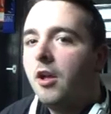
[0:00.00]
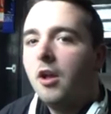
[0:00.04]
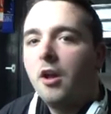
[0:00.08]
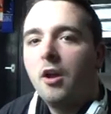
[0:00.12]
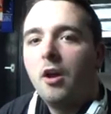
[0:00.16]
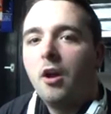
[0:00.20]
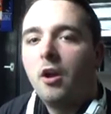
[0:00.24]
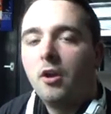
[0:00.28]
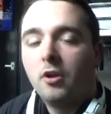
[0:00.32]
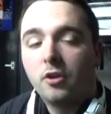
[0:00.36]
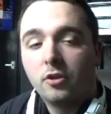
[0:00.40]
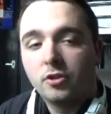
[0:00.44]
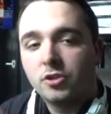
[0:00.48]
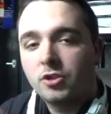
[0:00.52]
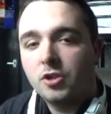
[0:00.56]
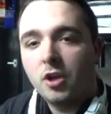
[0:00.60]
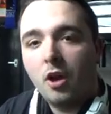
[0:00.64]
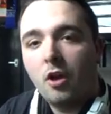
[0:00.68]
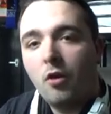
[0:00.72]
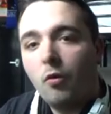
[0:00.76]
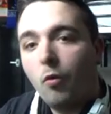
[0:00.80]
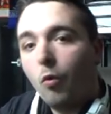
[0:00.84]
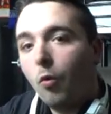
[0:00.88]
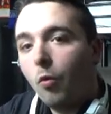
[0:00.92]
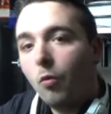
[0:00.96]
I'm going to
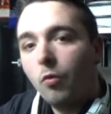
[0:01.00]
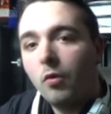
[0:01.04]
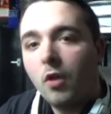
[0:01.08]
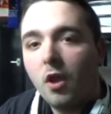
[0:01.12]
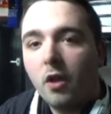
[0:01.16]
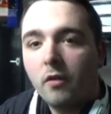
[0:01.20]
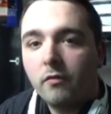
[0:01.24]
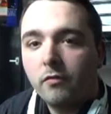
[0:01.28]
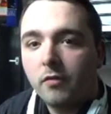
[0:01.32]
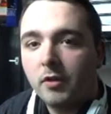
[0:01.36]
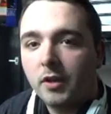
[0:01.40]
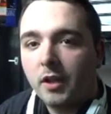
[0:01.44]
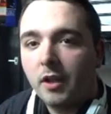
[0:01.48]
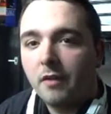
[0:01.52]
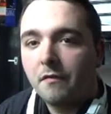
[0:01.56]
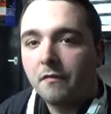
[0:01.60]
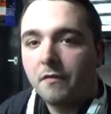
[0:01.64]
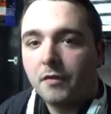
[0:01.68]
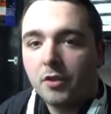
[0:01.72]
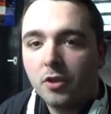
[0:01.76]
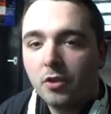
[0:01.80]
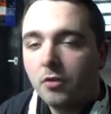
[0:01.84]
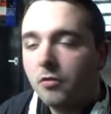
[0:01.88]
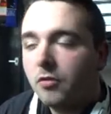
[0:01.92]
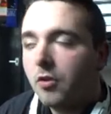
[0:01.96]
start all over again
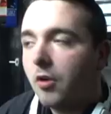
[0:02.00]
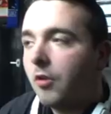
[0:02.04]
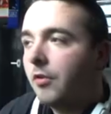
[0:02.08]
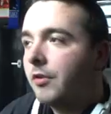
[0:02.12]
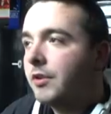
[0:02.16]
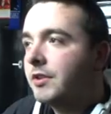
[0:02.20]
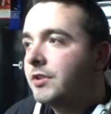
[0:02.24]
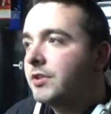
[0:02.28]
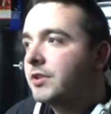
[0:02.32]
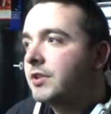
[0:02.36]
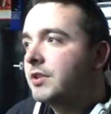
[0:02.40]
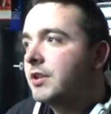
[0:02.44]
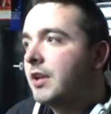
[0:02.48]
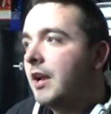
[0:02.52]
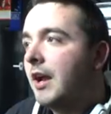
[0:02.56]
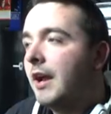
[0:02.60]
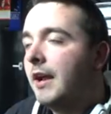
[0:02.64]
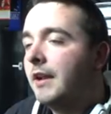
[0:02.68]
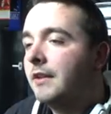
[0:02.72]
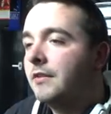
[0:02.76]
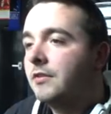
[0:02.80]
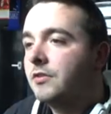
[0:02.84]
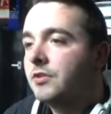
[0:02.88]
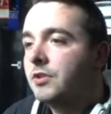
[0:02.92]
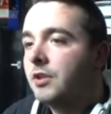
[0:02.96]
for you guys,
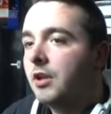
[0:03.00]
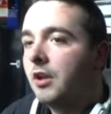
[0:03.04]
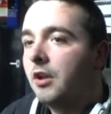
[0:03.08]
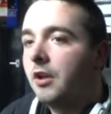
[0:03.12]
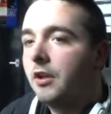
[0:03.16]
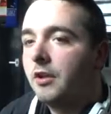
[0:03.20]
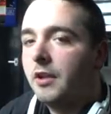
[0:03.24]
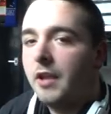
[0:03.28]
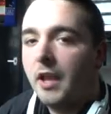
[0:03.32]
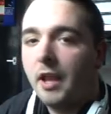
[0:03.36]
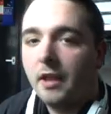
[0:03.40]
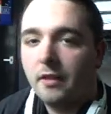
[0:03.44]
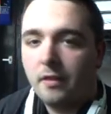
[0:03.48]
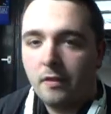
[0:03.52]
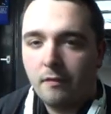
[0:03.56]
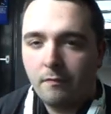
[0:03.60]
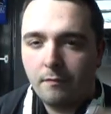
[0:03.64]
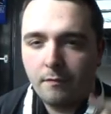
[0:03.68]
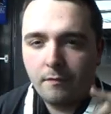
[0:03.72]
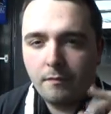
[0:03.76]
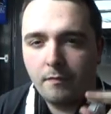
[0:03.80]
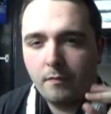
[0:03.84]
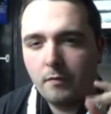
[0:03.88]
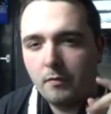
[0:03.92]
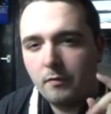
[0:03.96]
and
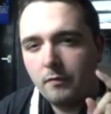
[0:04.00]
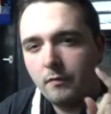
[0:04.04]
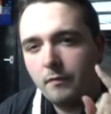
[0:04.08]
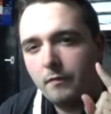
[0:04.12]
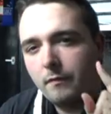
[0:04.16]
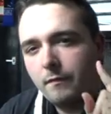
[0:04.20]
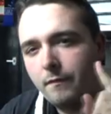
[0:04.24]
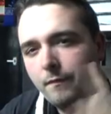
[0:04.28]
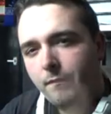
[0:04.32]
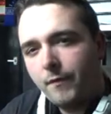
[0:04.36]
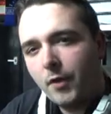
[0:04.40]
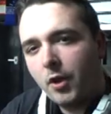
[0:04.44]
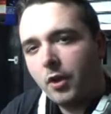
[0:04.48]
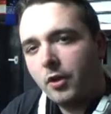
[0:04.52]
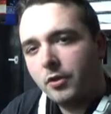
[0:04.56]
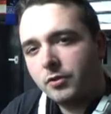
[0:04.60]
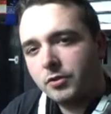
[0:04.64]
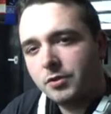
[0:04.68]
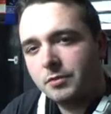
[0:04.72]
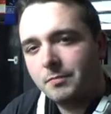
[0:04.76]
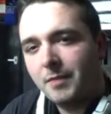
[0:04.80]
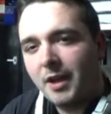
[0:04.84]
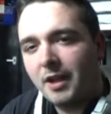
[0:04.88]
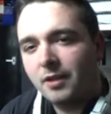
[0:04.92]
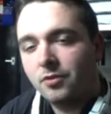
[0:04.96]
the
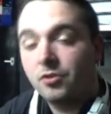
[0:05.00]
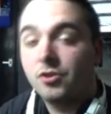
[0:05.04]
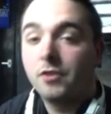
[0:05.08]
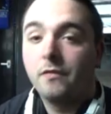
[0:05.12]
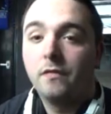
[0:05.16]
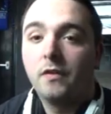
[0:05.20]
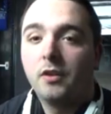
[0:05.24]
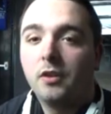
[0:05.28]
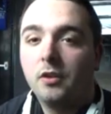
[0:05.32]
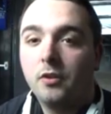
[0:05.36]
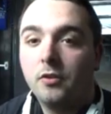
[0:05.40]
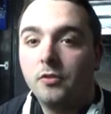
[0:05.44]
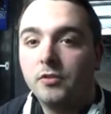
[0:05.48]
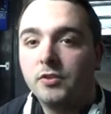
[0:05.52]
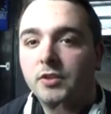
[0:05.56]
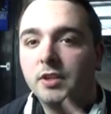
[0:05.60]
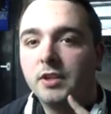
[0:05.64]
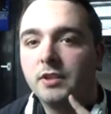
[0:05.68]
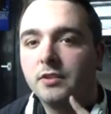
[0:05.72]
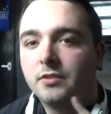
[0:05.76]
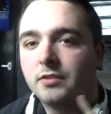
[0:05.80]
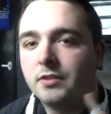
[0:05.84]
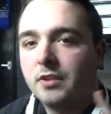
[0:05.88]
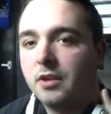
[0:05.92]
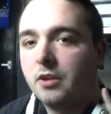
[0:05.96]
first match if I lose
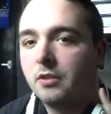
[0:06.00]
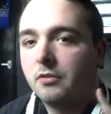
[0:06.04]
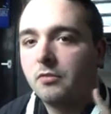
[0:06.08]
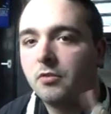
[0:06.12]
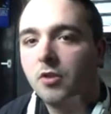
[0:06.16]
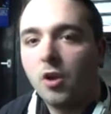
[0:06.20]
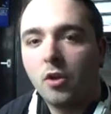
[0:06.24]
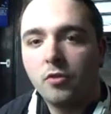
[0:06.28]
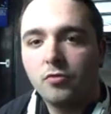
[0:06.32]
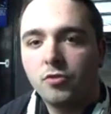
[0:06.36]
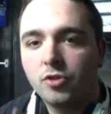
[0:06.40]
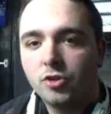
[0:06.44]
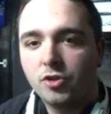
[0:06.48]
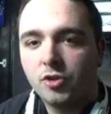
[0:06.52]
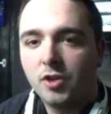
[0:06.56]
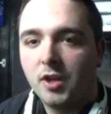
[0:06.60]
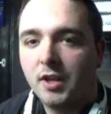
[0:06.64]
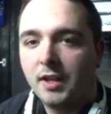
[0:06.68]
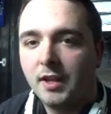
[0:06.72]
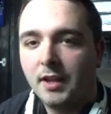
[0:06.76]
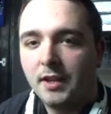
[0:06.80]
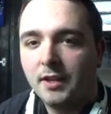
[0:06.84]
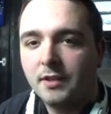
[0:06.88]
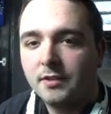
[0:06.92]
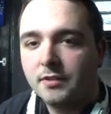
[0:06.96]
is the Ghost
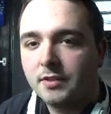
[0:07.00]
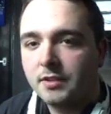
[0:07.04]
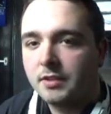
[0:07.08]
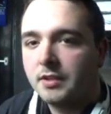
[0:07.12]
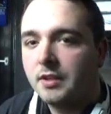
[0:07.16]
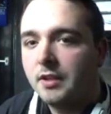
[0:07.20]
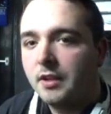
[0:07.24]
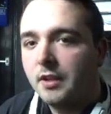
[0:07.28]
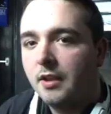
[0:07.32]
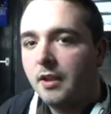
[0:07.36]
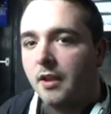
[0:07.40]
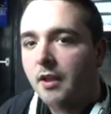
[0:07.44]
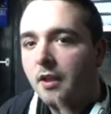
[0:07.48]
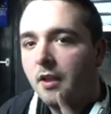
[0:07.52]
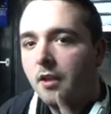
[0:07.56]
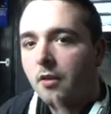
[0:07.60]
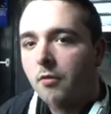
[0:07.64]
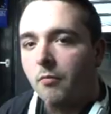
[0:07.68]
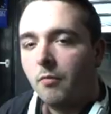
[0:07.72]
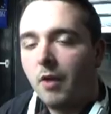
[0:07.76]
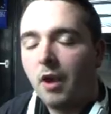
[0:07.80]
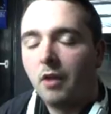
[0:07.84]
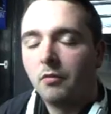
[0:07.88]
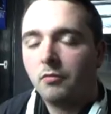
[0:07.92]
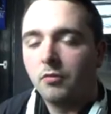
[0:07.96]
Chillies.
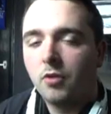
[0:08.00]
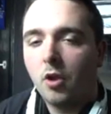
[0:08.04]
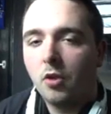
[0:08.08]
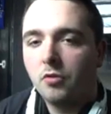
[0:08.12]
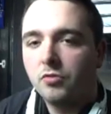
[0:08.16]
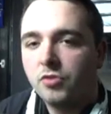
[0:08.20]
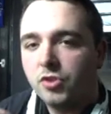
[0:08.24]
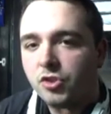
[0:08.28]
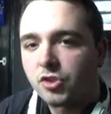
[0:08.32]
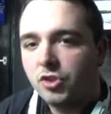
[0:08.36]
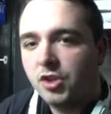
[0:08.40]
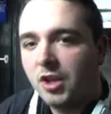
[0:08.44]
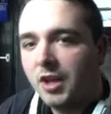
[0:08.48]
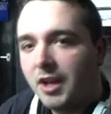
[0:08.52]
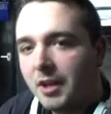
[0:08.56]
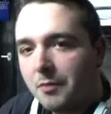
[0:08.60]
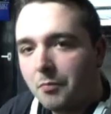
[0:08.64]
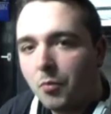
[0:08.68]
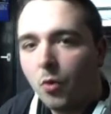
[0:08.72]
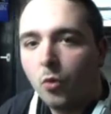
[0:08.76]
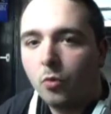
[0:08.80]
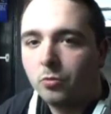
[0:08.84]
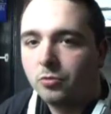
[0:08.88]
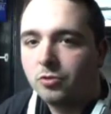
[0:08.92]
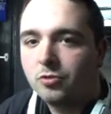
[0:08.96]
Well, Ghost Chilli
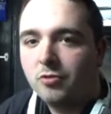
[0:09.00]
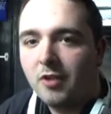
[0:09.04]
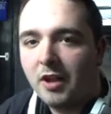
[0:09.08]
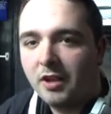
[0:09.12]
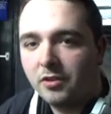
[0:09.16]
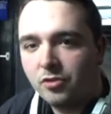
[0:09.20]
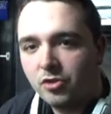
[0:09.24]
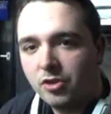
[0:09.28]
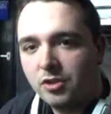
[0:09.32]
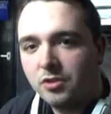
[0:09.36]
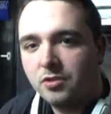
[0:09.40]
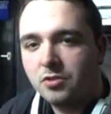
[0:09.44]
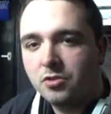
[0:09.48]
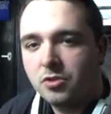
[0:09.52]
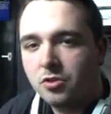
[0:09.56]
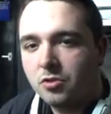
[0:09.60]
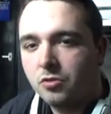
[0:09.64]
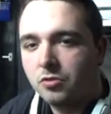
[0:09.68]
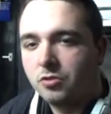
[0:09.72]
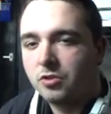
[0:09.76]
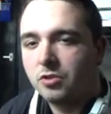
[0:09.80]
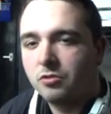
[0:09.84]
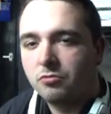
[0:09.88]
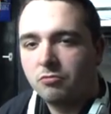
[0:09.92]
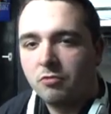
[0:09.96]
port scratchings,
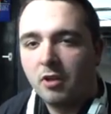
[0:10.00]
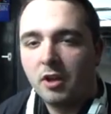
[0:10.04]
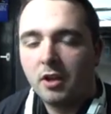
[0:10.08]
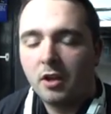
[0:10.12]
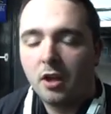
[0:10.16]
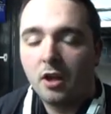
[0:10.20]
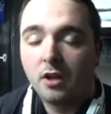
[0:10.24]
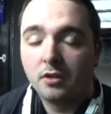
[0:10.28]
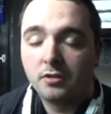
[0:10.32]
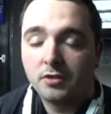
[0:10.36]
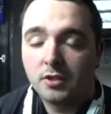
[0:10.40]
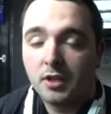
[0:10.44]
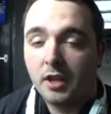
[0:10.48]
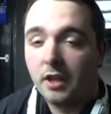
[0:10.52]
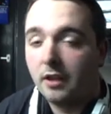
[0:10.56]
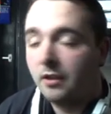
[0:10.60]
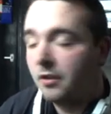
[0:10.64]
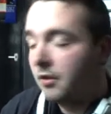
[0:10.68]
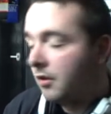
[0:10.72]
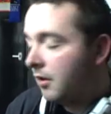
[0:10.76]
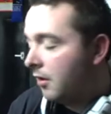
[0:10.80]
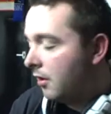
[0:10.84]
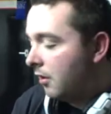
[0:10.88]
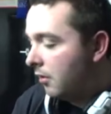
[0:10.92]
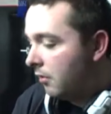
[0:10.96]
because it's really hard to get
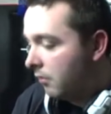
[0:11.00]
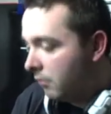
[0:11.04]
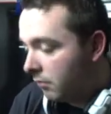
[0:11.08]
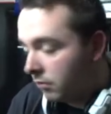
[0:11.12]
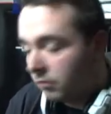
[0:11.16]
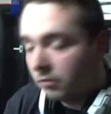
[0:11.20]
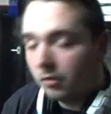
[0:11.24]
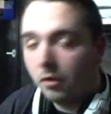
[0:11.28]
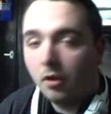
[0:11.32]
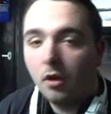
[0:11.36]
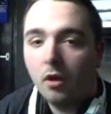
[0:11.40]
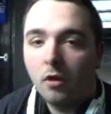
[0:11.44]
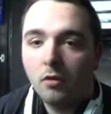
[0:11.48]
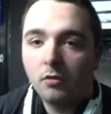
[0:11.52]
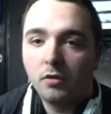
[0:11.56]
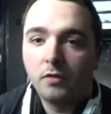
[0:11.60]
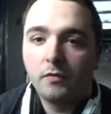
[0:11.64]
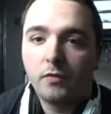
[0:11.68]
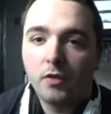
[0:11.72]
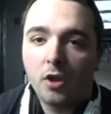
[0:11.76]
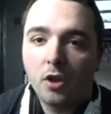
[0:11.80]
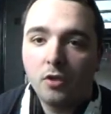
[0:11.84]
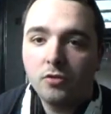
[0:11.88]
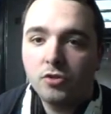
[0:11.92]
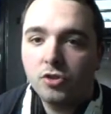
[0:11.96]
hold of
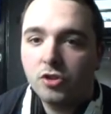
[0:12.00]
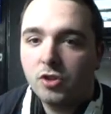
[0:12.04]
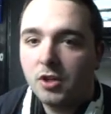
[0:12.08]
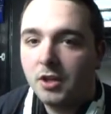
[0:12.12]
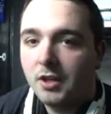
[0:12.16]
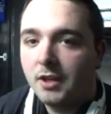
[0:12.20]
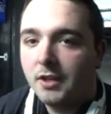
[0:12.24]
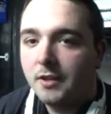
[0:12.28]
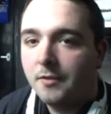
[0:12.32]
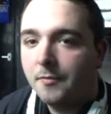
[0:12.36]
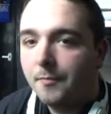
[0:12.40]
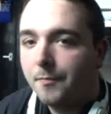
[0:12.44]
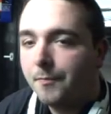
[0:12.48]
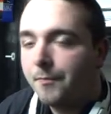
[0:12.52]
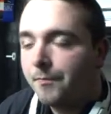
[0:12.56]
a Ghost Chilli.